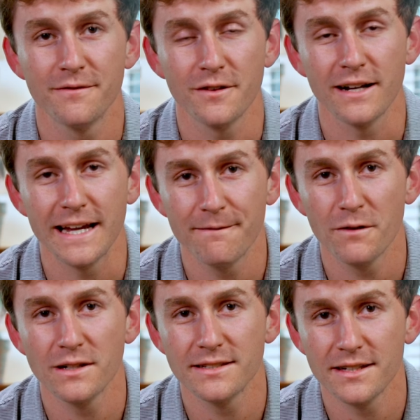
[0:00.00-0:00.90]
for
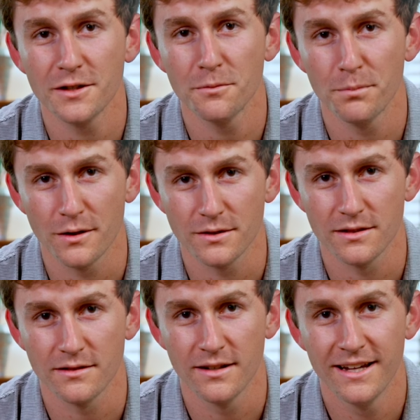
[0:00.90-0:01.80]
every single
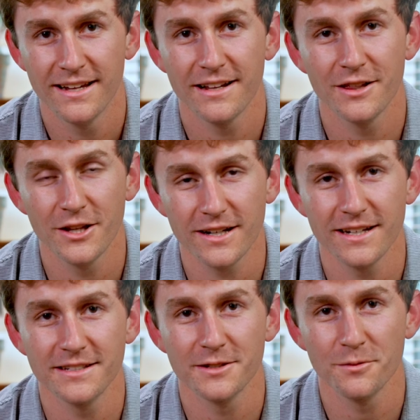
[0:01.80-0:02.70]
person
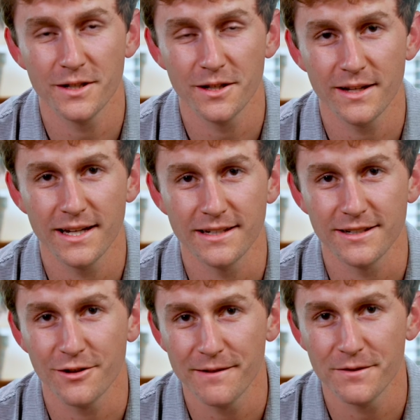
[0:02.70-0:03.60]
looking to relocate
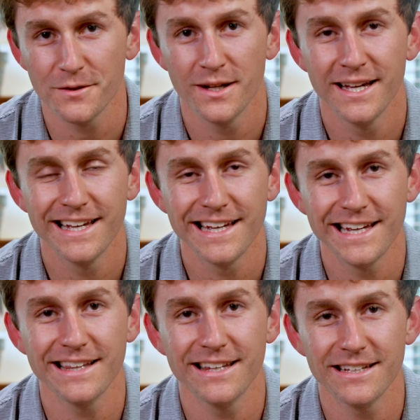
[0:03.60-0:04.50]
to Greenville
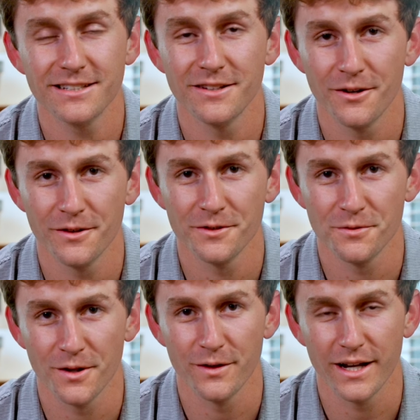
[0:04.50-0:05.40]
in this Laurens
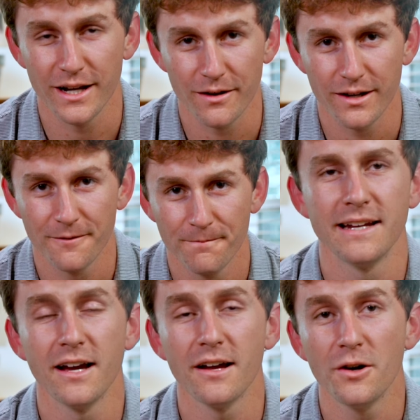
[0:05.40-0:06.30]
Road area.
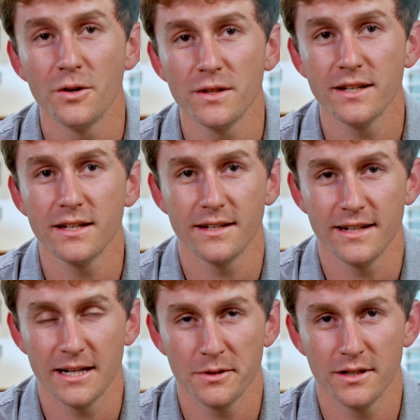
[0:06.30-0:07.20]
And not only
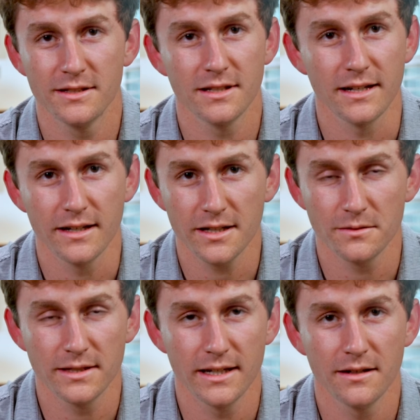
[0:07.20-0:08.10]
neighborhoods like
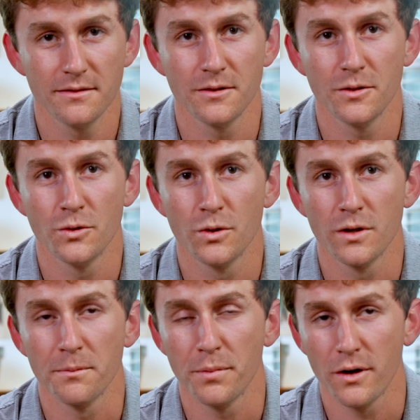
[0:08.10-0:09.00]
Nicholtown
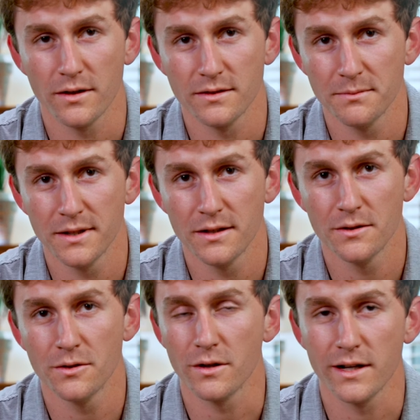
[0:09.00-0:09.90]
or Parkins
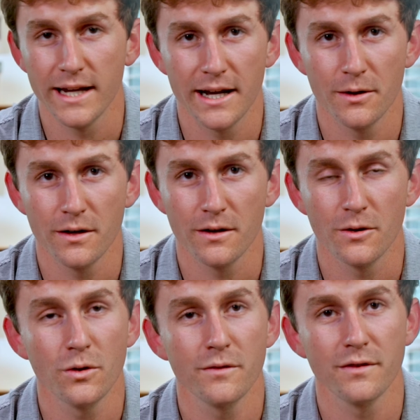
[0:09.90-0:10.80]
Mill or Gower
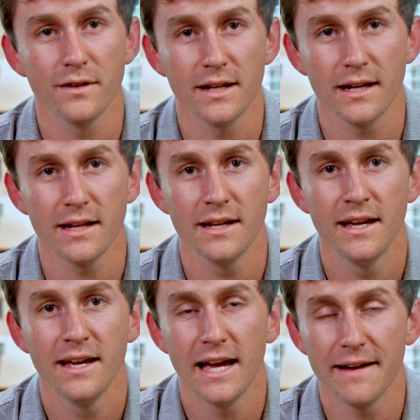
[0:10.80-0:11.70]
or Verde
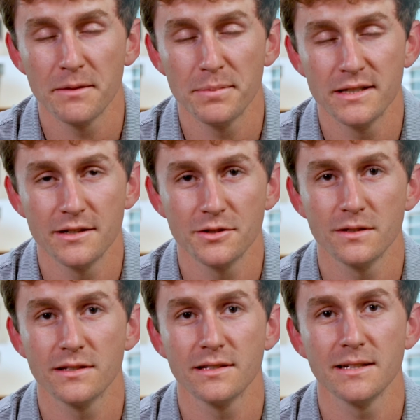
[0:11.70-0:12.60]
have the potential
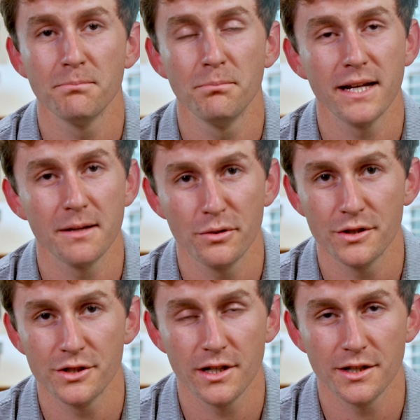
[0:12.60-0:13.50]
to see big
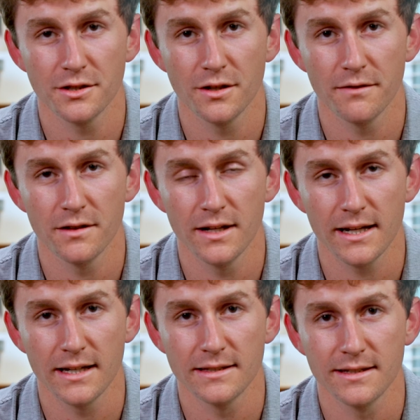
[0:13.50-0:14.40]
appreciation over
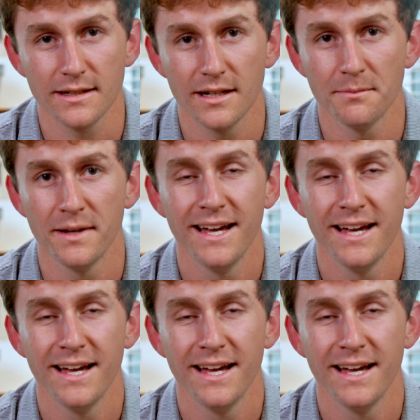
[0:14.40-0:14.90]
decades to come,